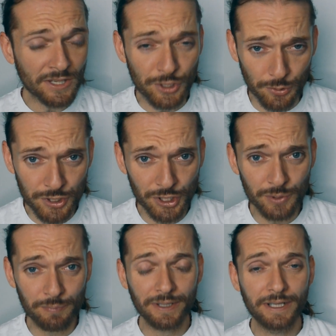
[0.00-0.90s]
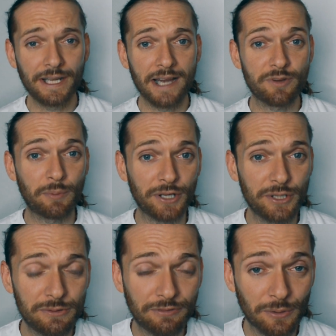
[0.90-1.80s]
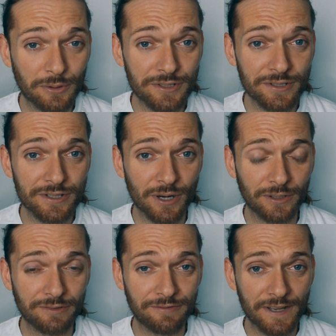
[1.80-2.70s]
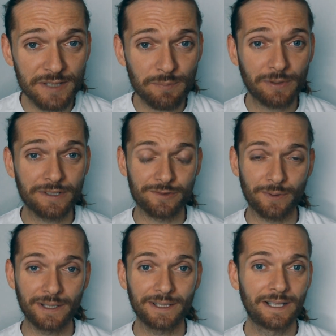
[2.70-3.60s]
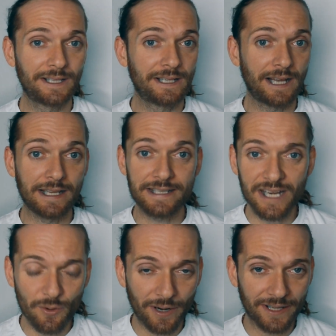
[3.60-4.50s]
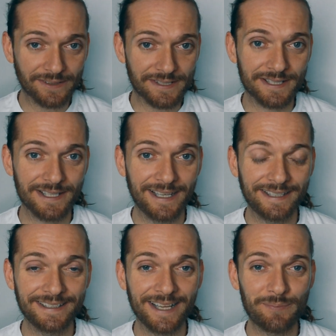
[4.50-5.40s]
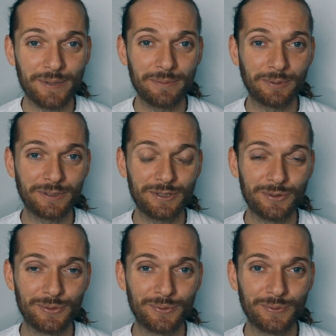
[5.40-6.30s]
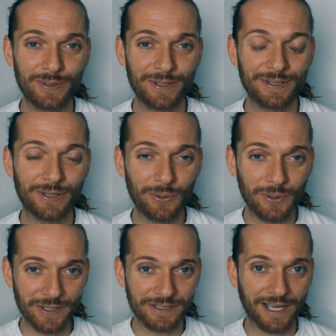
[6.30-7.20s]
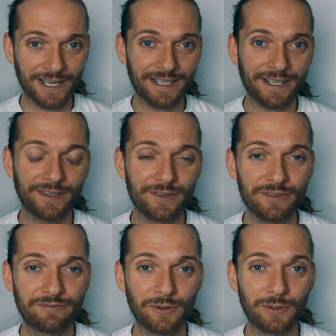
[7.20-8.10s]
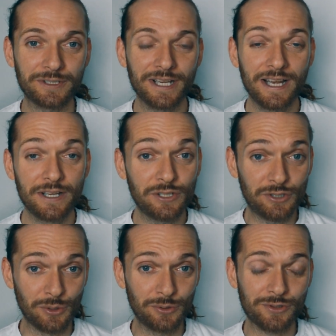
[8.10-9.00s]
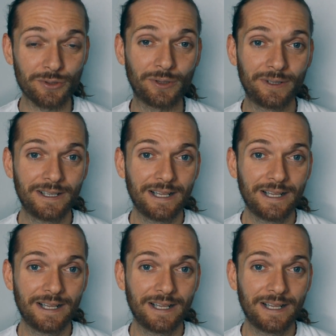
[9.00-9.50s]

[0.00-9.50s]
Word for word: YouTube, everybody who follows us on Facebook as well, and anywhere else I can get people to go and click on the vote, to do so,